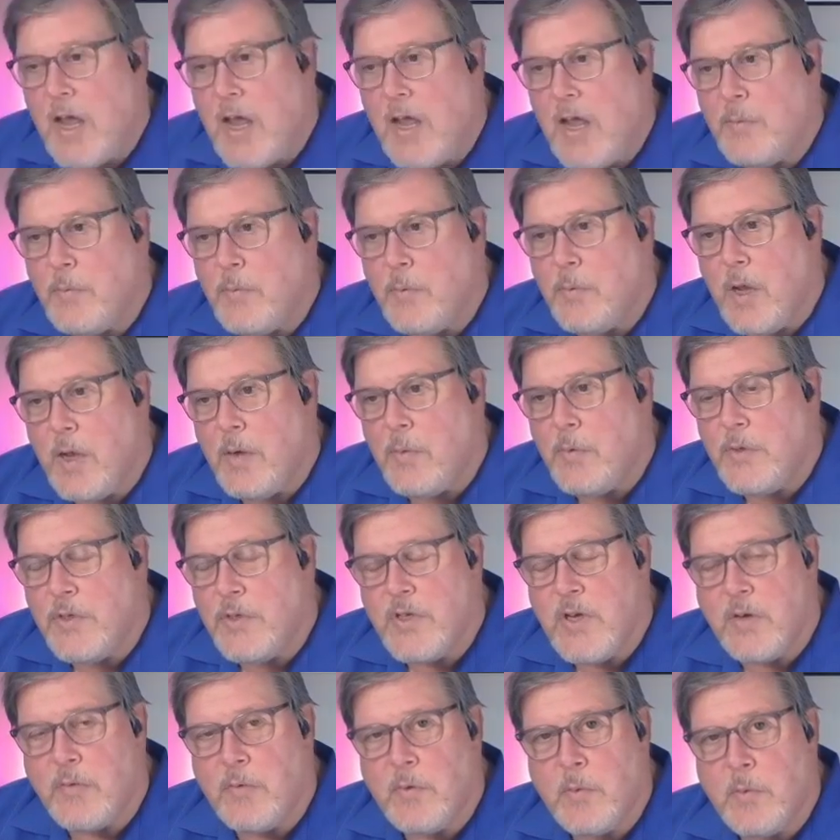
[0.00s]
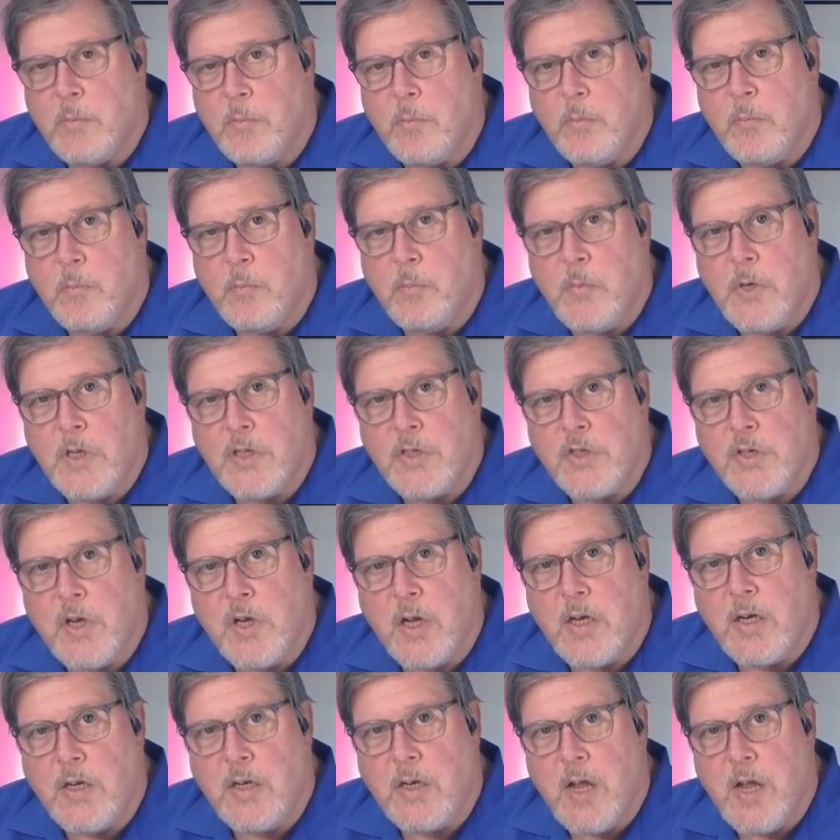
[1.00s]
I was never much
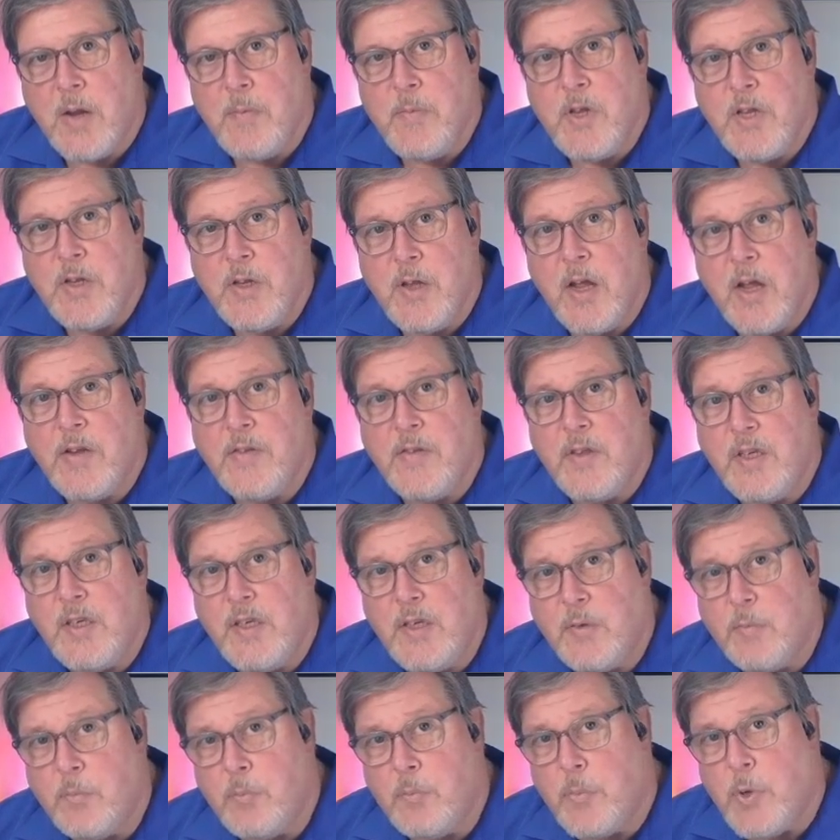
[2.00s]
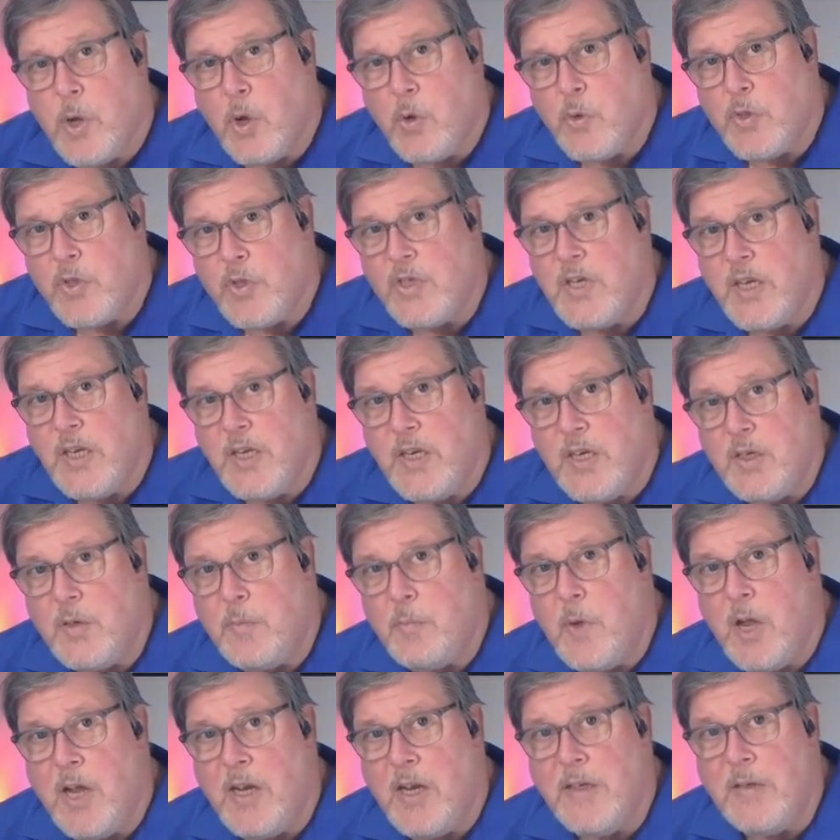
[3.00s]
on it. I mean, I think it post-dated
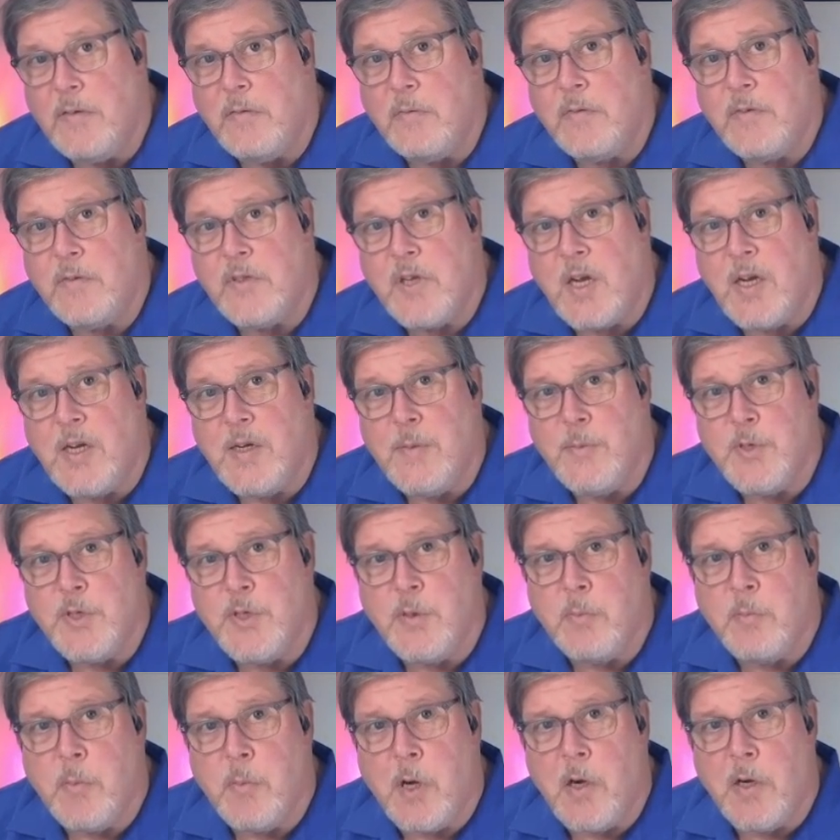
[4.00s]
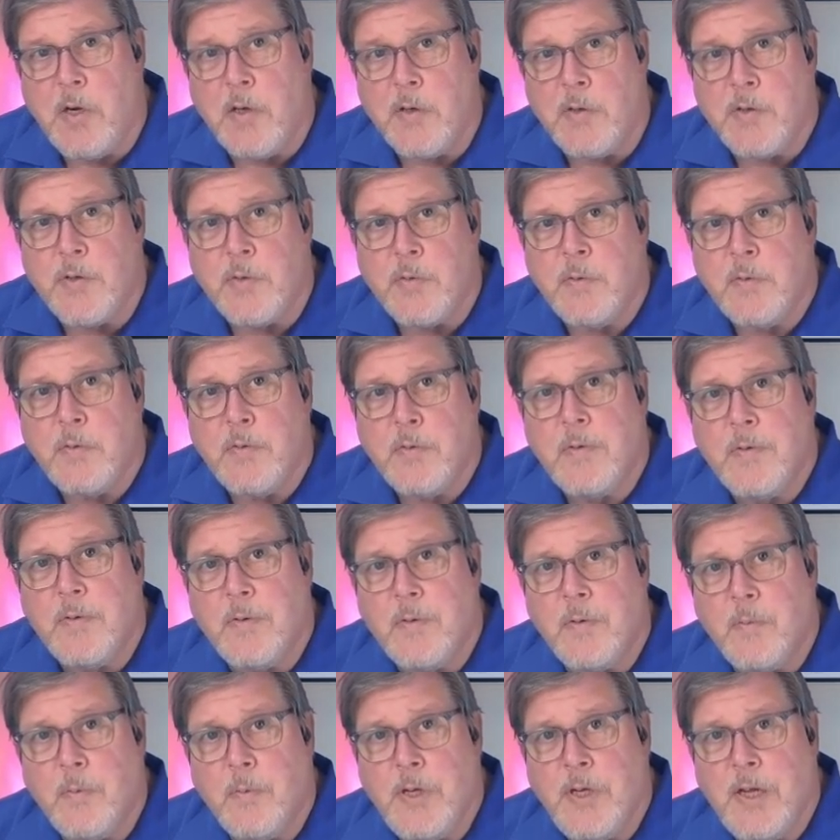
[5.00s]
my times in bars.
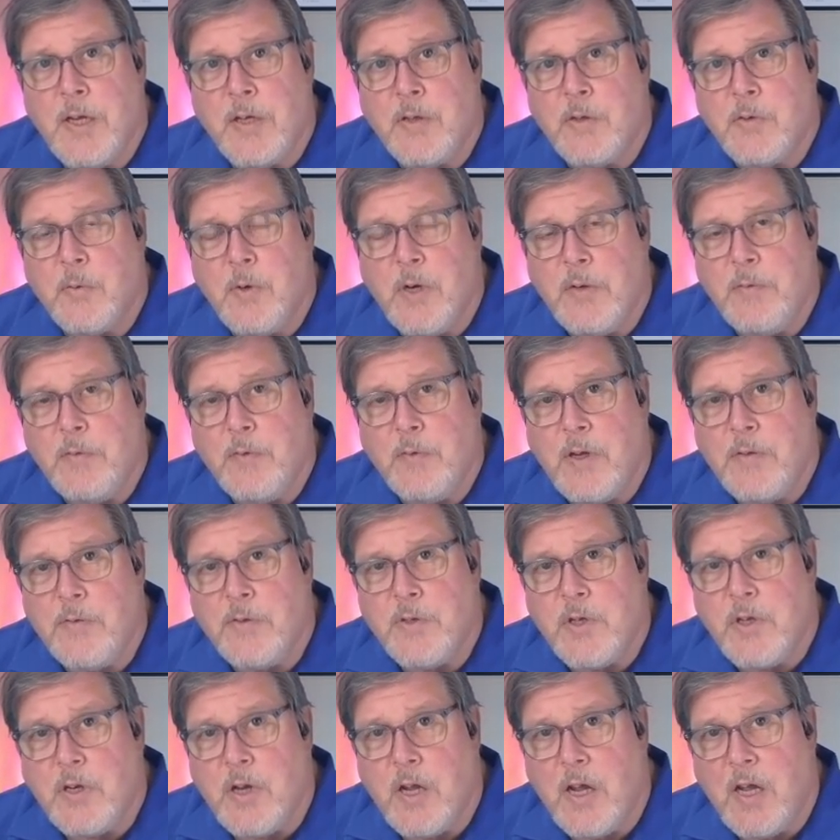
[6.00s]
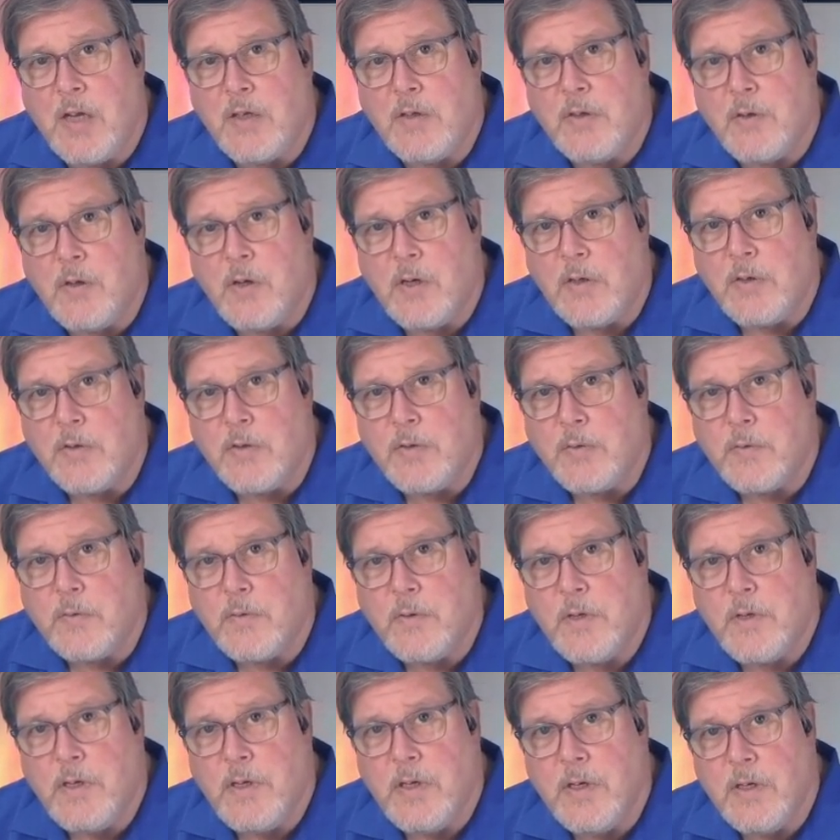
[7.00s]
We got 25-cent hot dogs
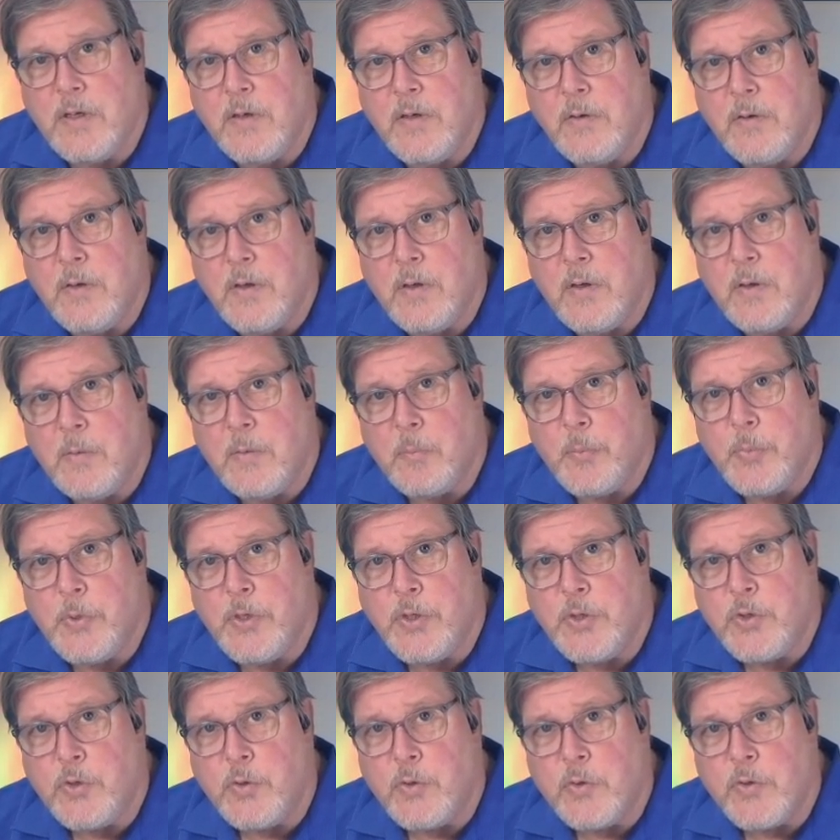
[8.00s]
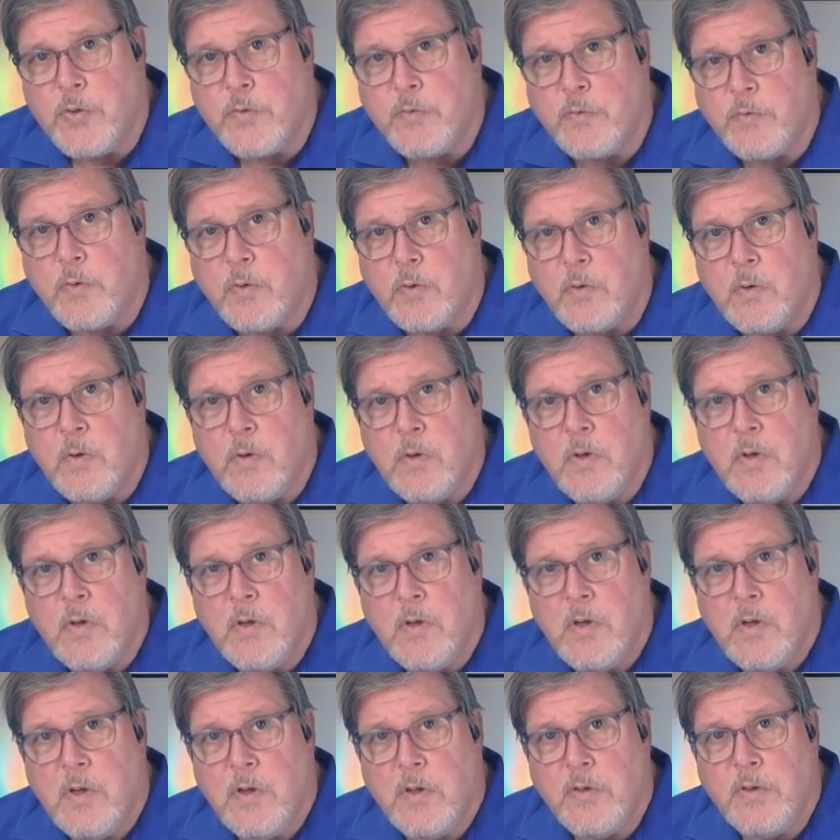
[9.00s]
and pitchers for
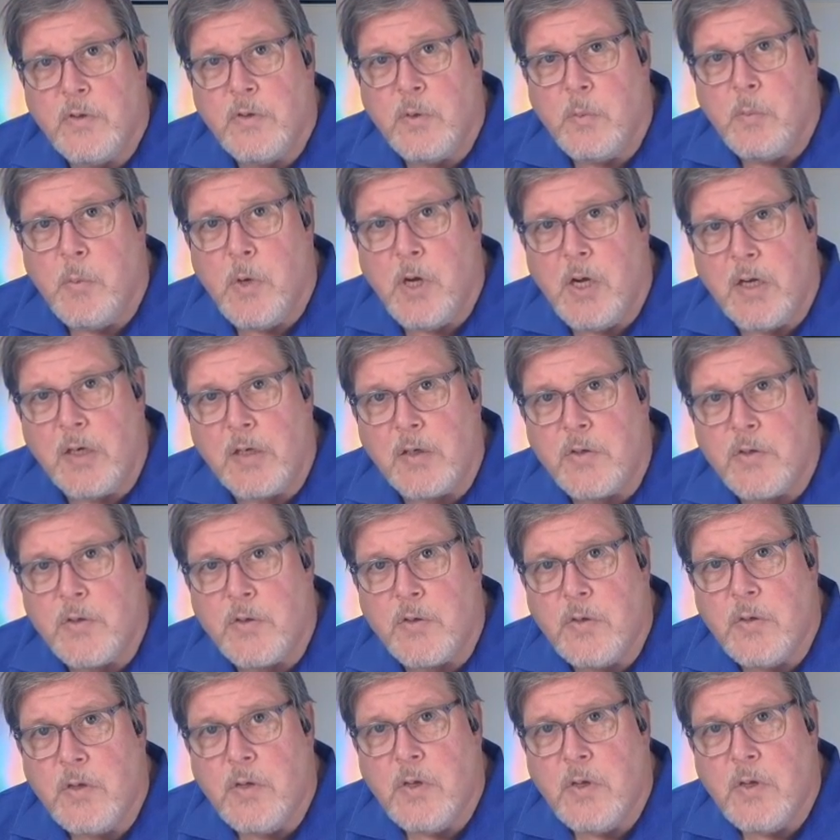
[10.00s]
$2.